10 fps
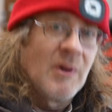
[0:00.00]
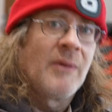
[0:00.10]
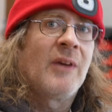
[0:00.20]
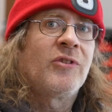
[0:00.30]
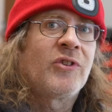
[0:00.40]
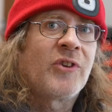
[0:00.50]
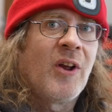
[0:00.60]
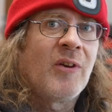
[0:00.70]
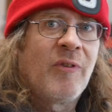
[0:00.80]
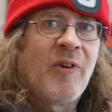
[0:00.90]
That should
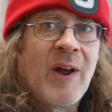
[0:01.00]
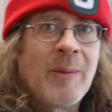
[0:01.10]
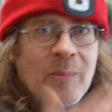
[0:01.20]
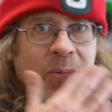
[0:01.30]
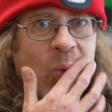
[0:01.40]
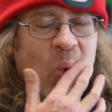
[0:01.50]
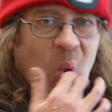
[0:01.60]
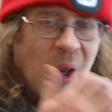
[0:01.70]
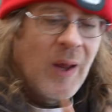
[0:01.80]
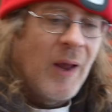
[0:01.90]
start a fight.
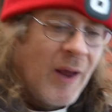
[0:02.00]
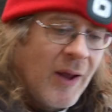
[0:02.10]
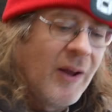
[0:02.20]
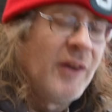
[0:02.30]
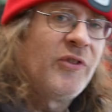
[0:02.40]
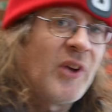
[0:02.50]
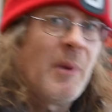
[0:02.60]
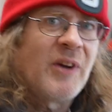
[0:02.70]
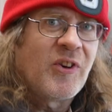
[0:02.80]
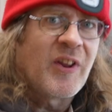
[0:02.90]
And if you say
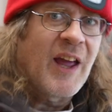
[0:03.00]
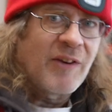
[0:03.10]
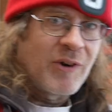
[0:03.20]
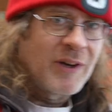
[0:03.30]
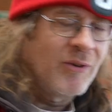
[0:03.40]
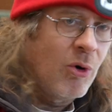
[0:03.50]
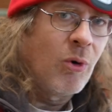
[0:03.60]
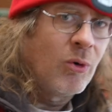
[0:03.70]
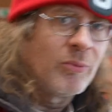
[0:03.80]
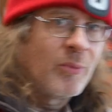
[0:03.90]
Magic the Gathering,
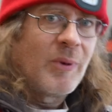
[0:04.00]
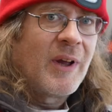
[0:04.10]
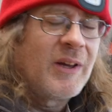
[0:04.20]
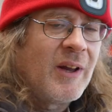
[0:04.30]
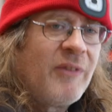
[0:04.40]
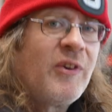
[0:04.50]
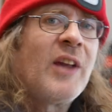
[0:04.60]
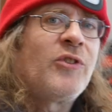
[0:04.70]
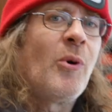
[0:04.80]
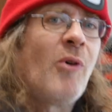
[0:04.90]
or if you
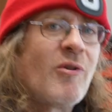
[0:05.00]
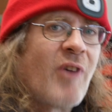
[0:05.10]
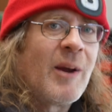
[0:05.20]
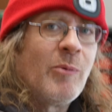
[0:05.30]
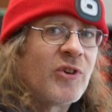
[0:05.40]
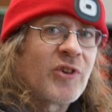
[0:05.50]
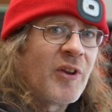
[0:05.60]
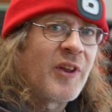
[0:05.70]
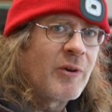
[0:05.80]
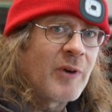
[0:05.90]
get too irate, we're just
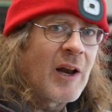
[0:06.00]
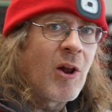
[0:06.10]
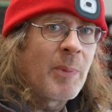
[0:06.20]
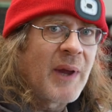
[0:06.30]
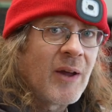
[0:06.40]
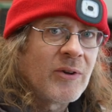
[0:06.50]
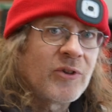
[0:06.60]
going to think you're an LRP.